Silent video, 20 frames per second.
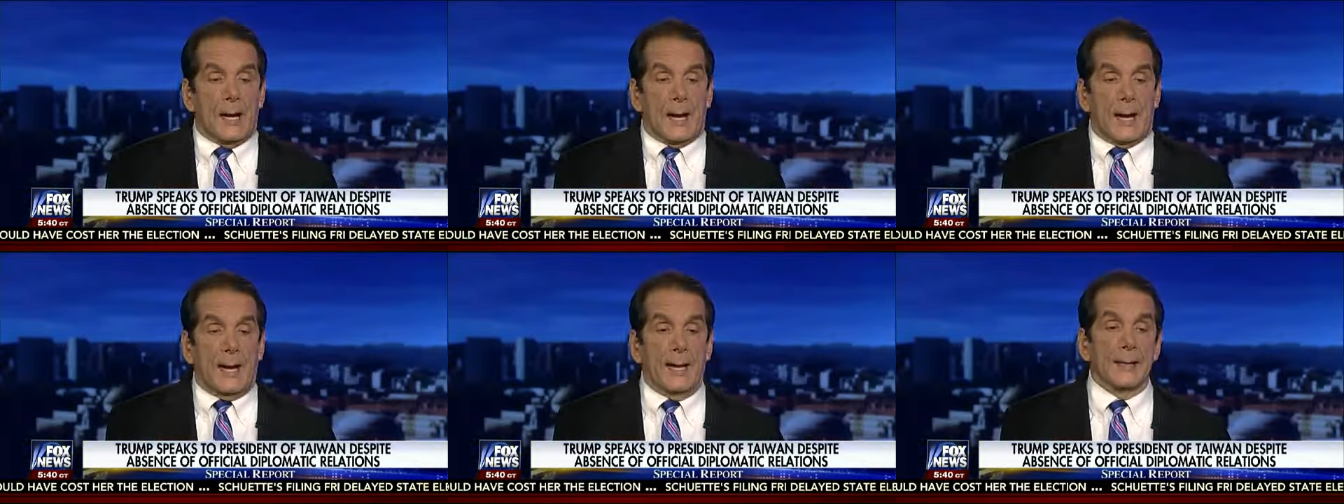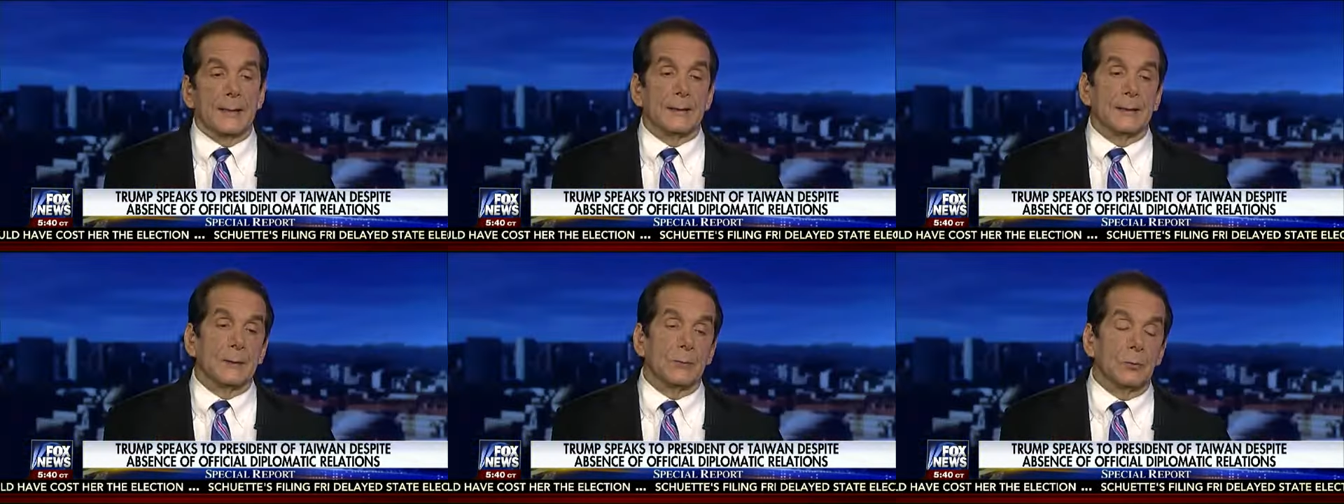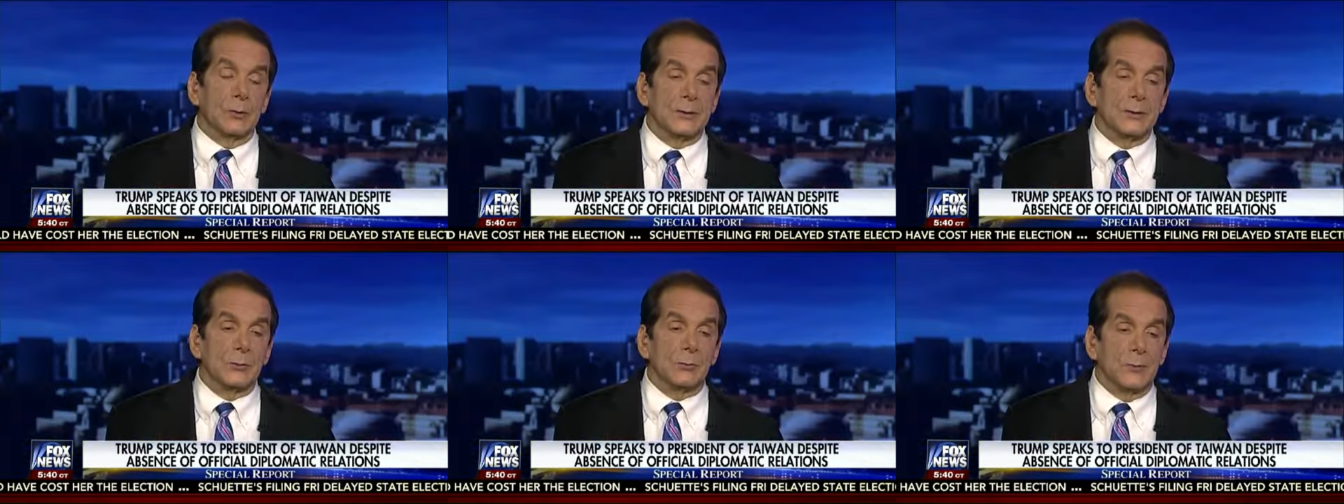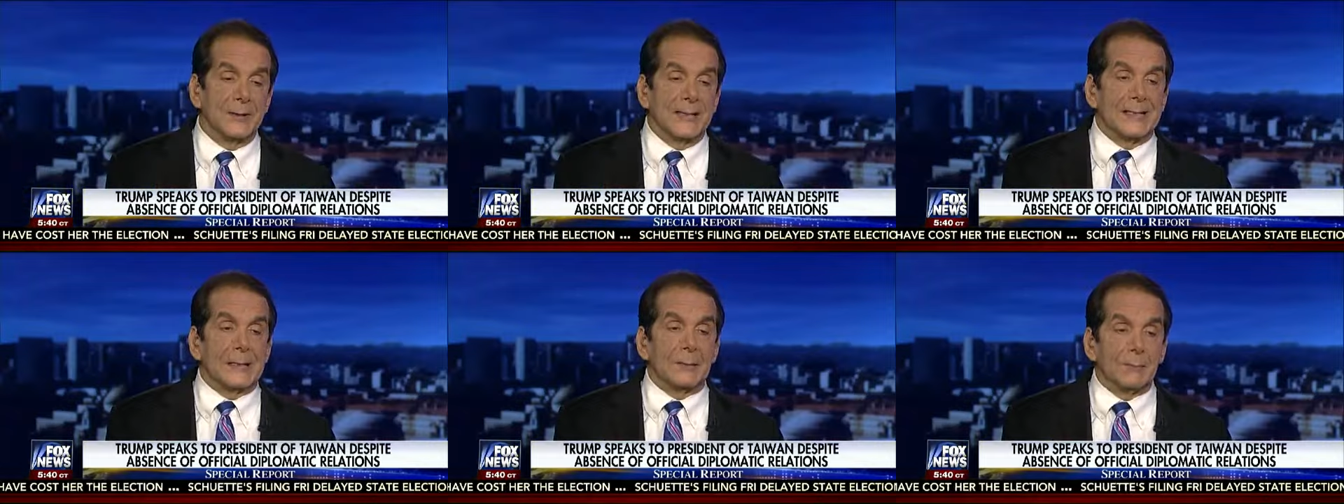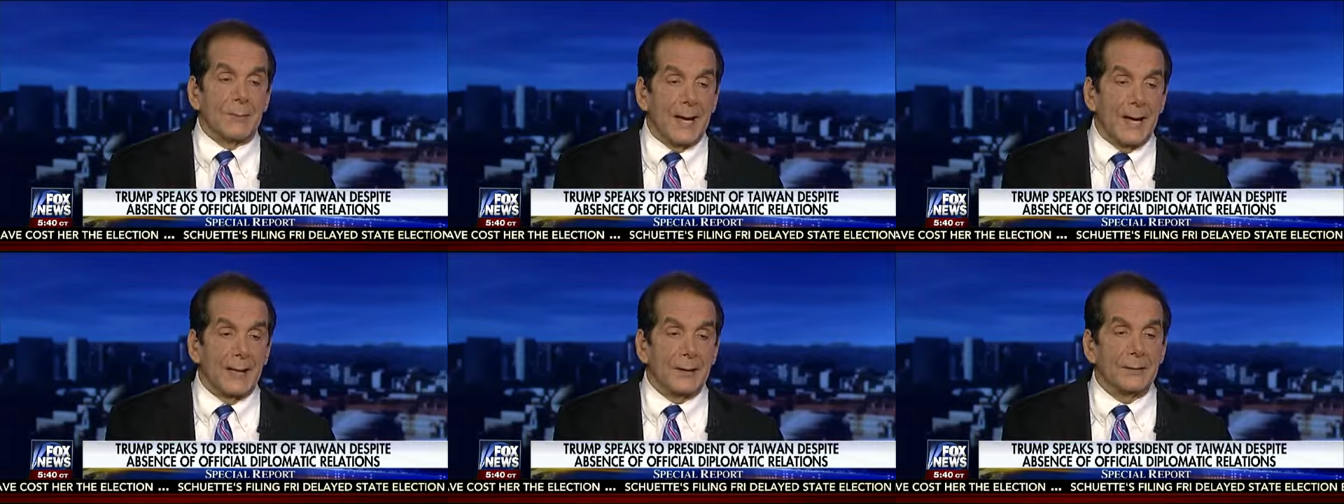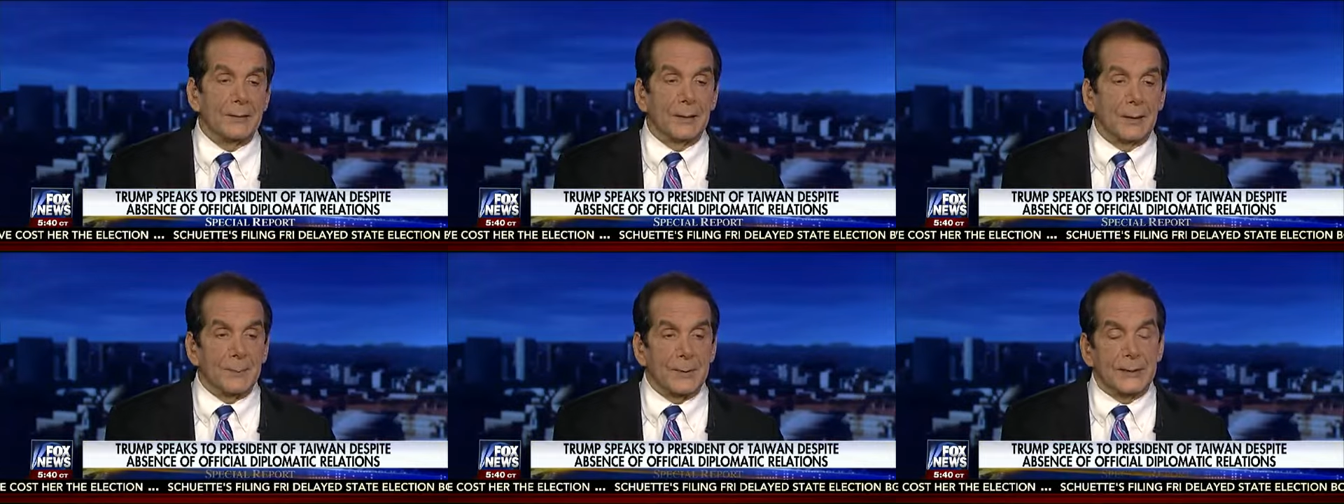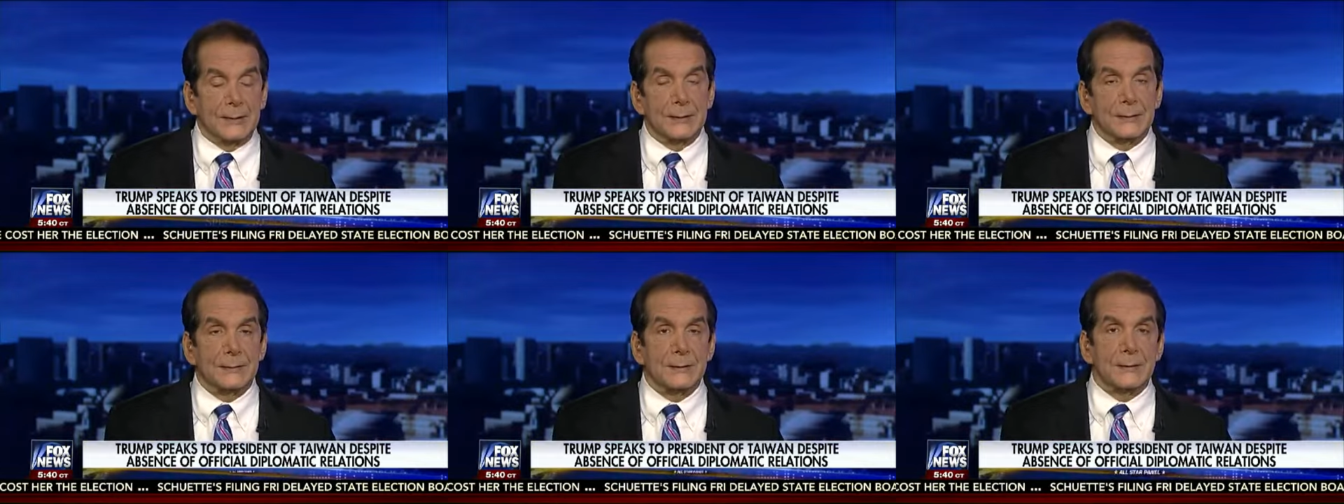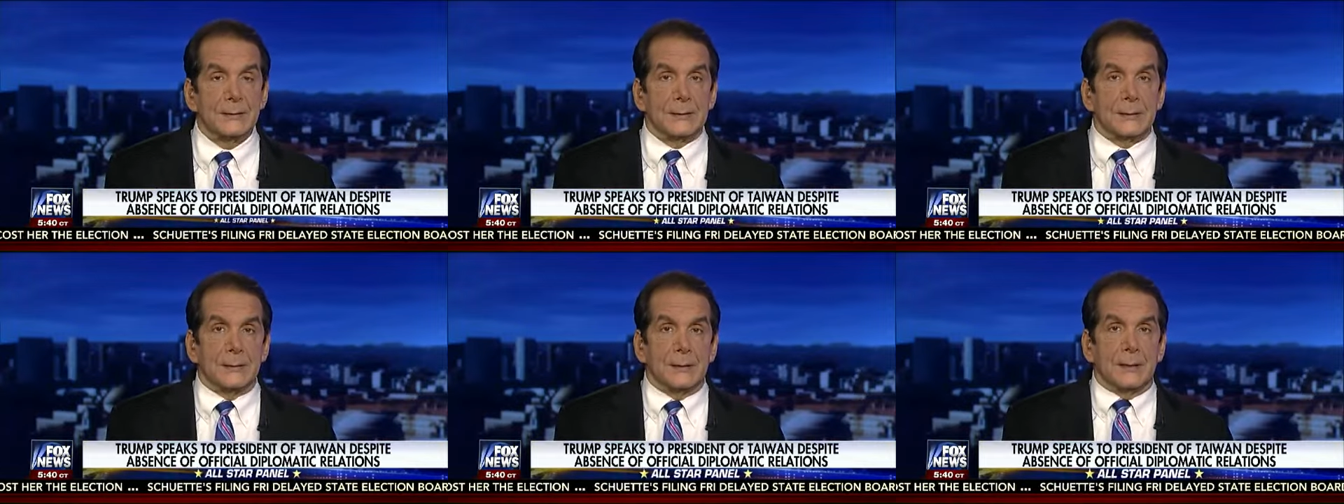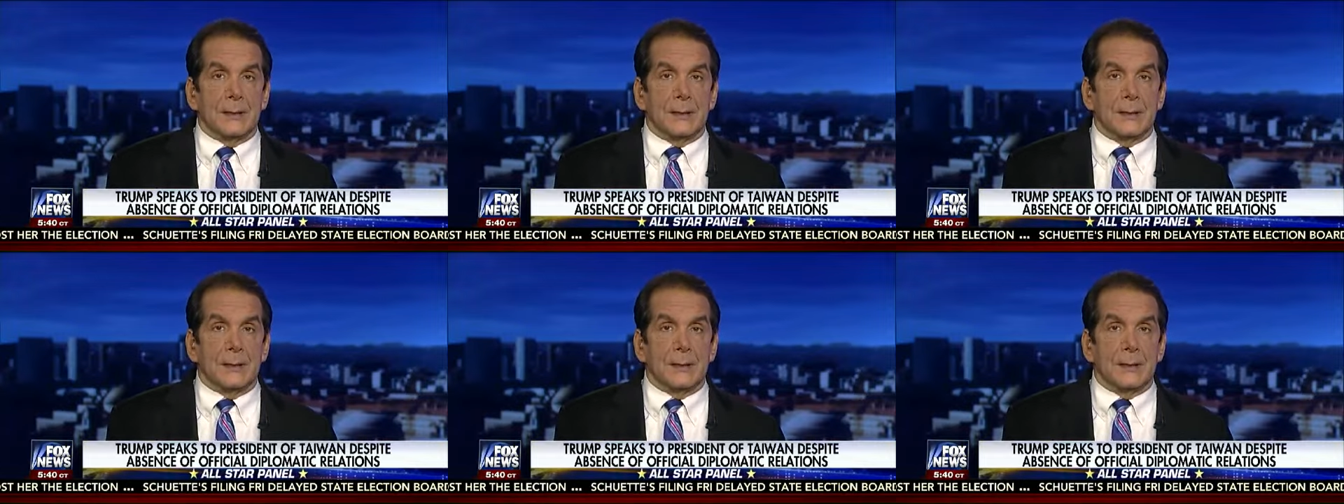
And it wouldn't really matter. I mean, this is